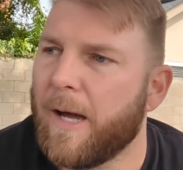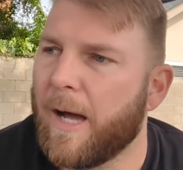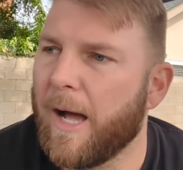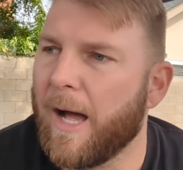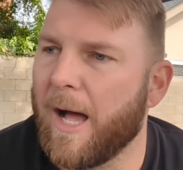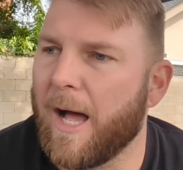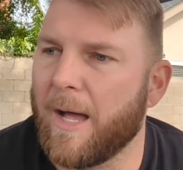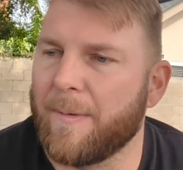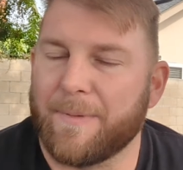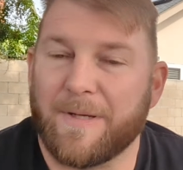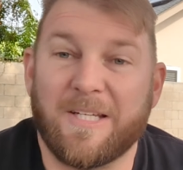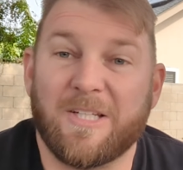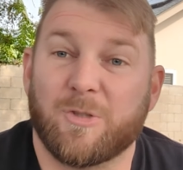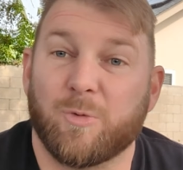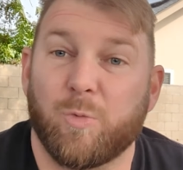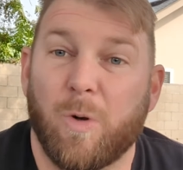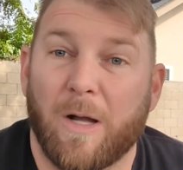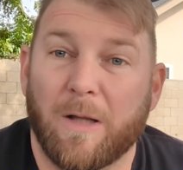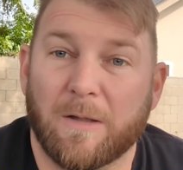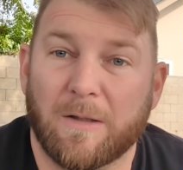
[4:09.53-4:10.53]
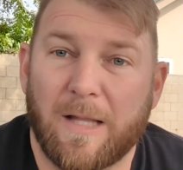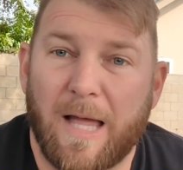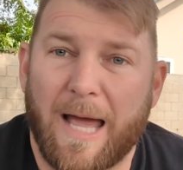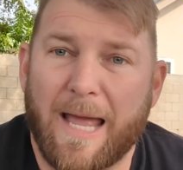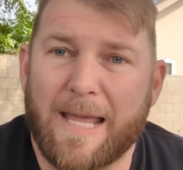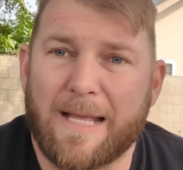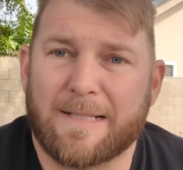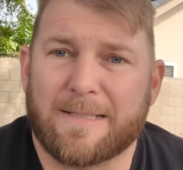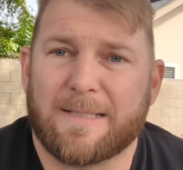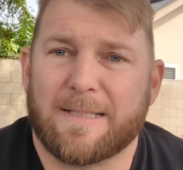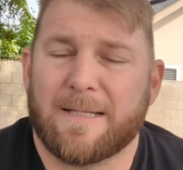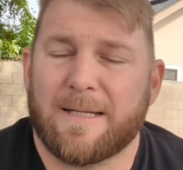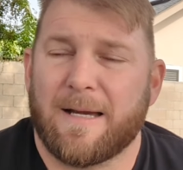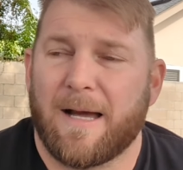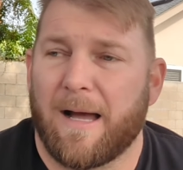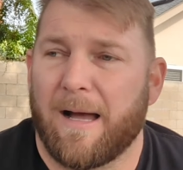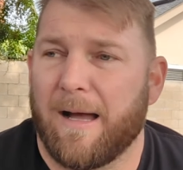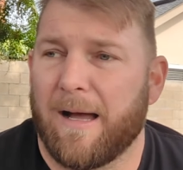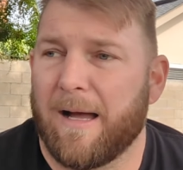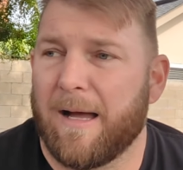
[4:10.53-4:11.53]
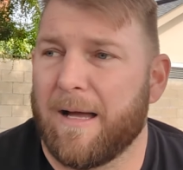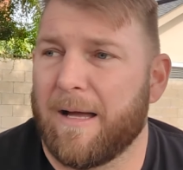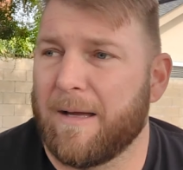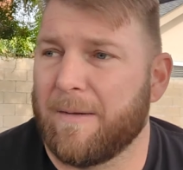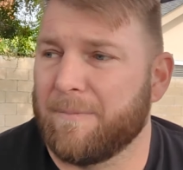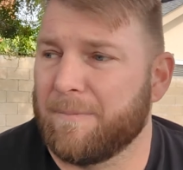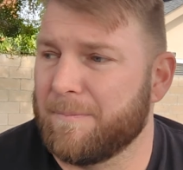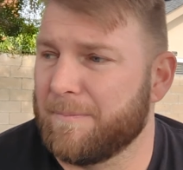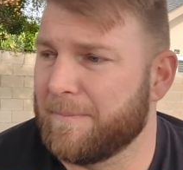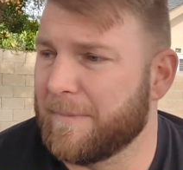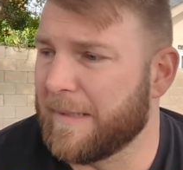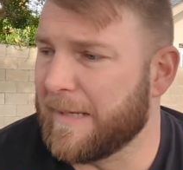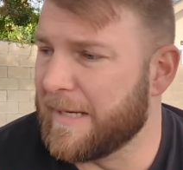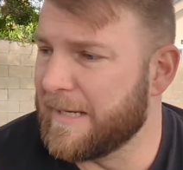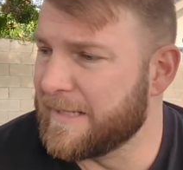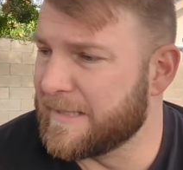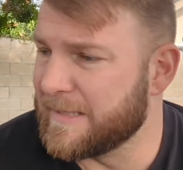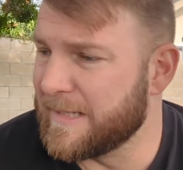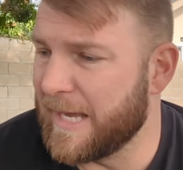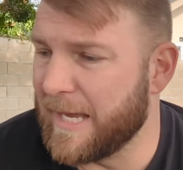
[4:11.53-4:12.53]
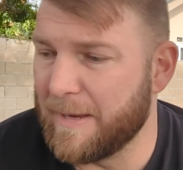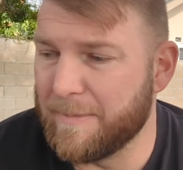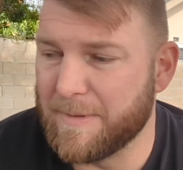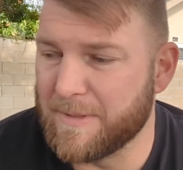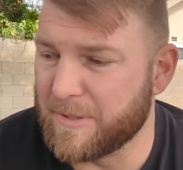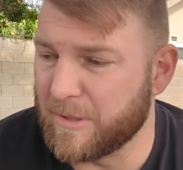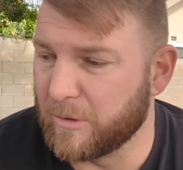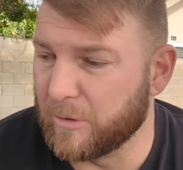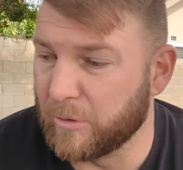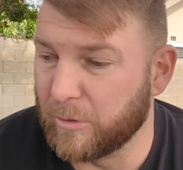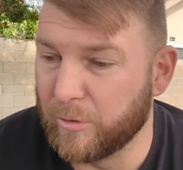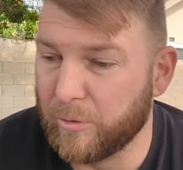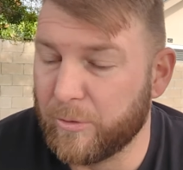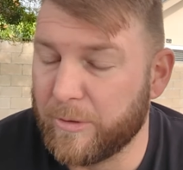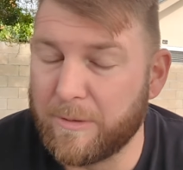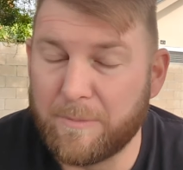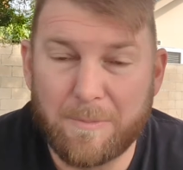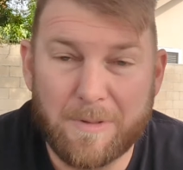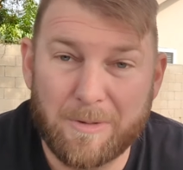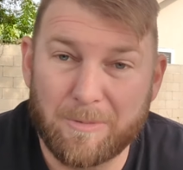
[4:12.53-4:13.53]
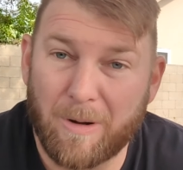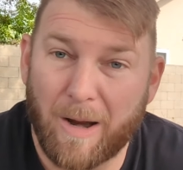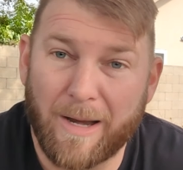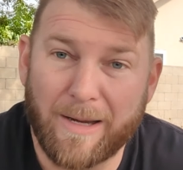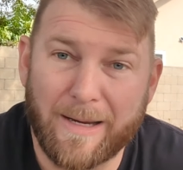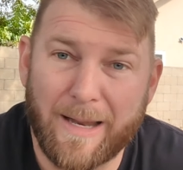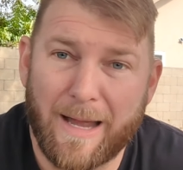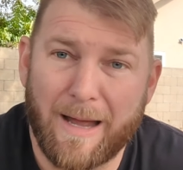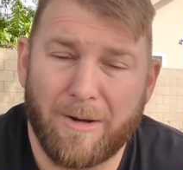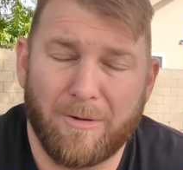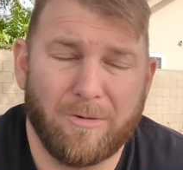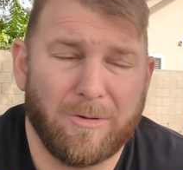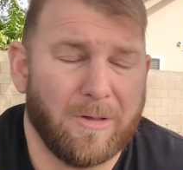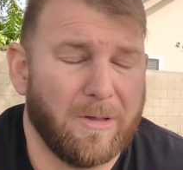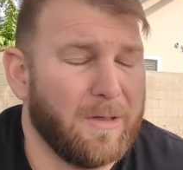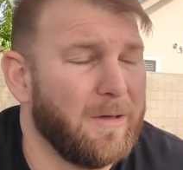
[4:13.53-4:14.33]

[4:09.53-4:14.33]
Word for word: Um, he's well liked. Um, his name is eluding me right now.